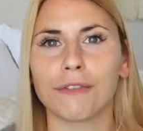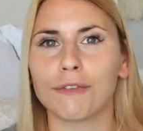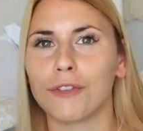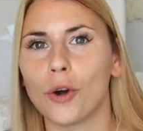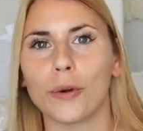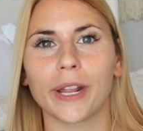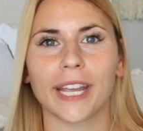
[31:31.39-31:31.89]

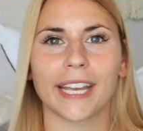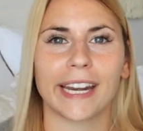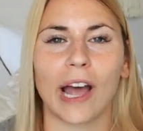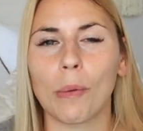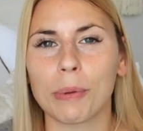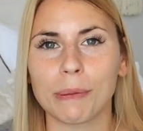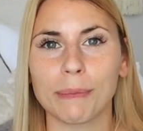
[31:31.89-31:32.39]
voting and
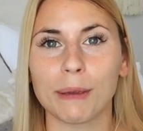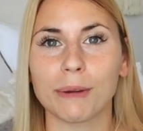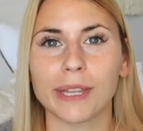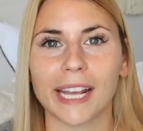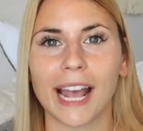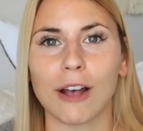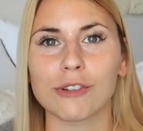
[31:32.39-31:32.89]
helping me
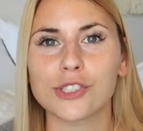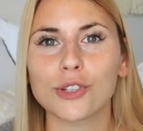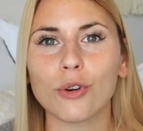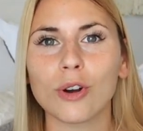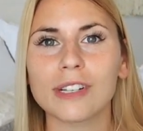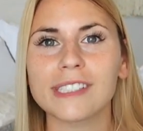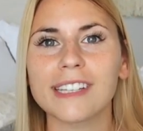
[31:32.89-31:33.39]
with like house
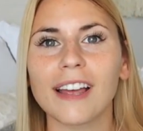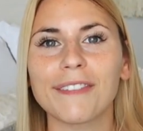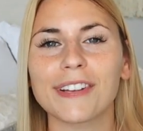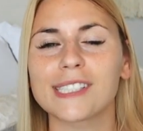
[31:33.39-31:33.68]
decor stuff,